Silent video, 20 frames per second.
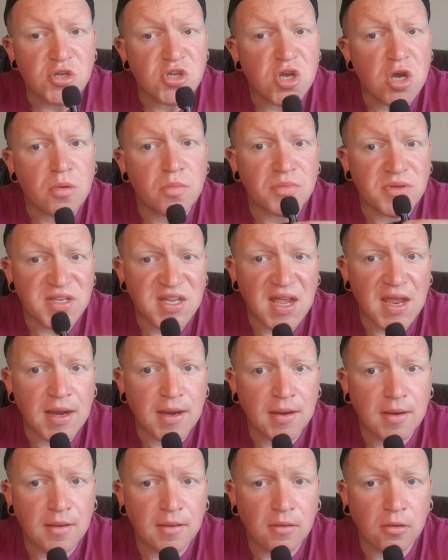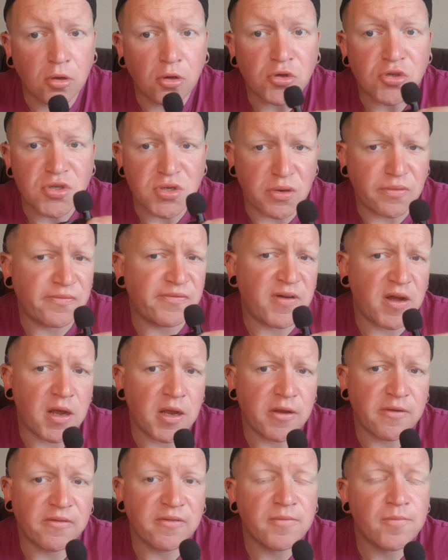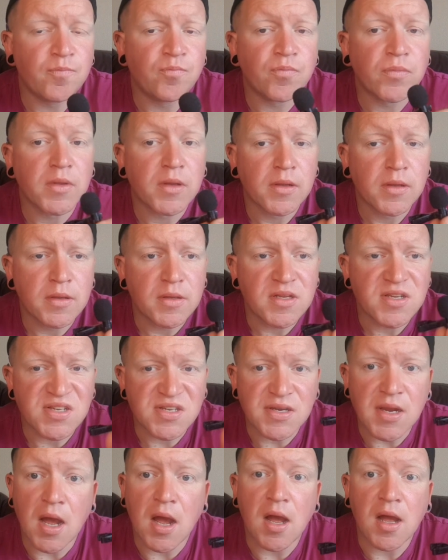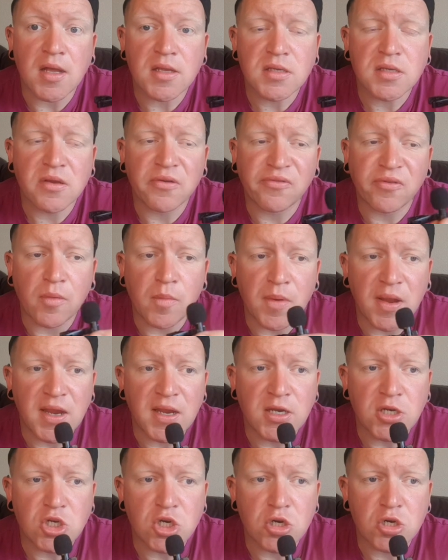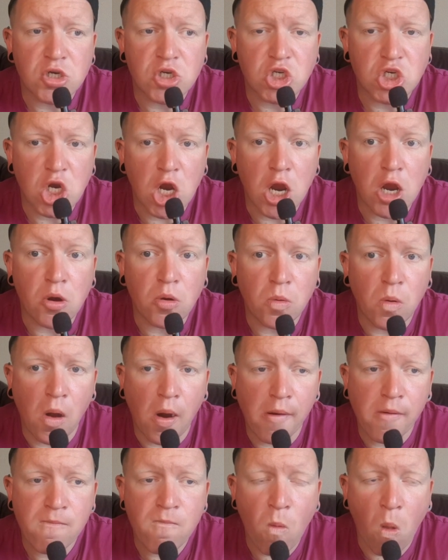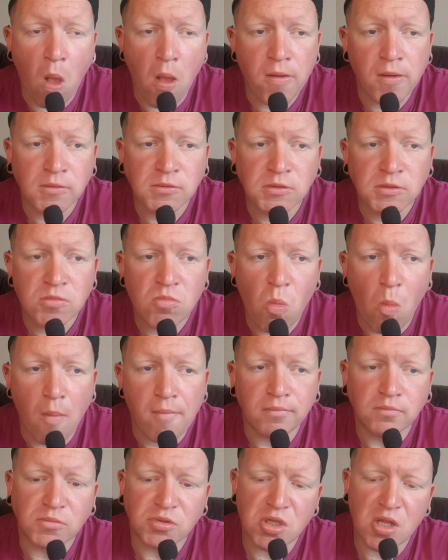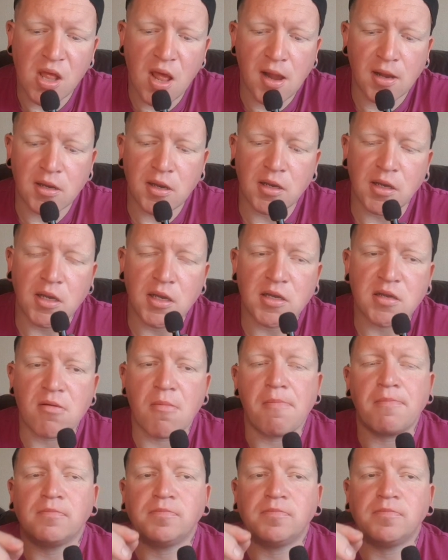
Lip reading: top 10 or top 5 stars from each show. So that is